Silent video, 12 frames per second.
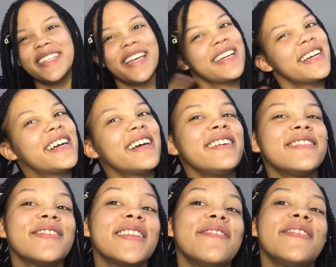Like your girl's
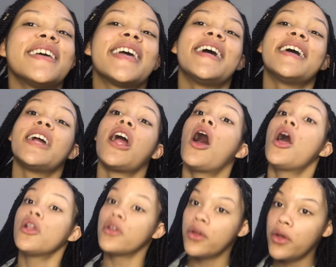really gonna get her
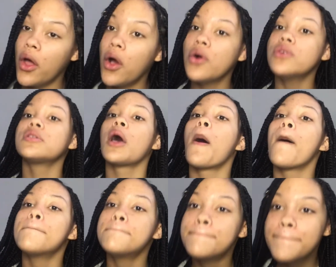nose
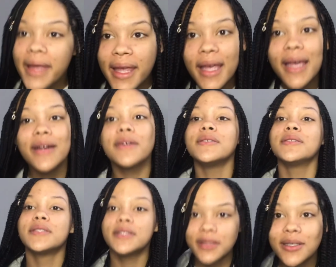
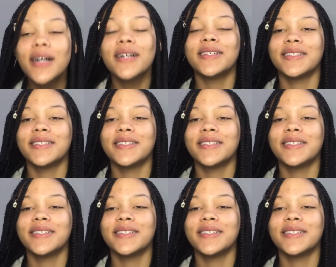pierced.